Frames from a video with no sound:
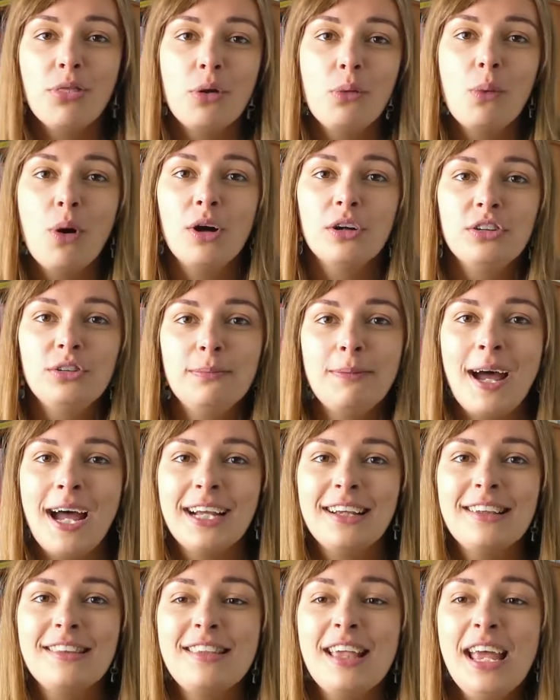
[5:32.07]
the wash
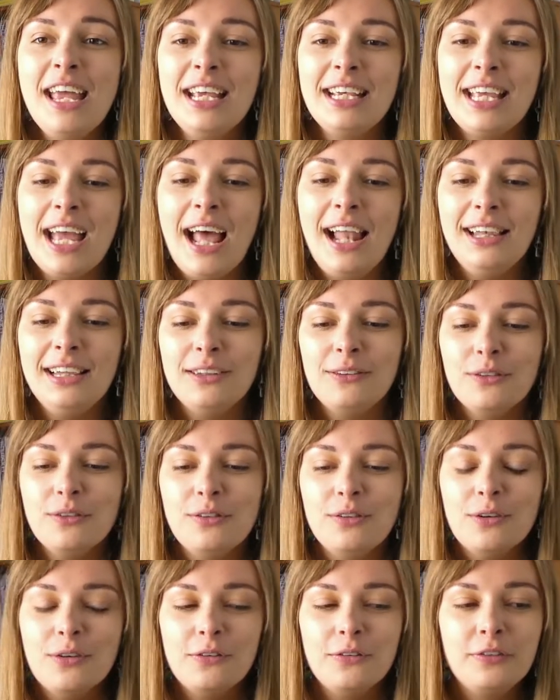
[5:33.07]
bags, get a little
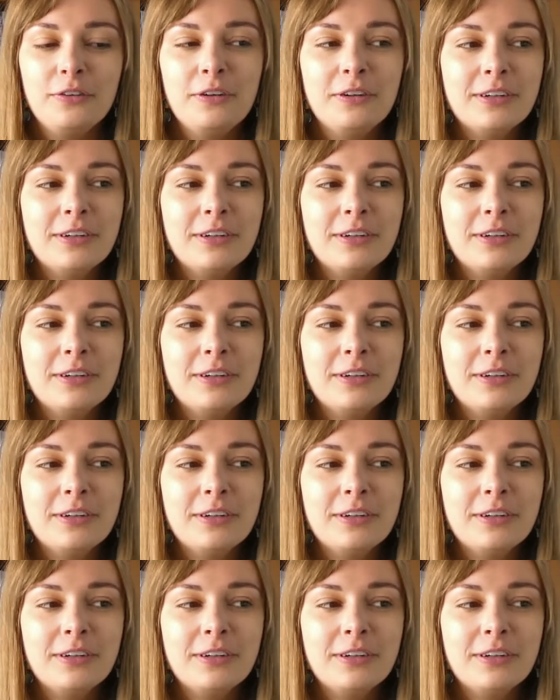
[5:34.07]
sort of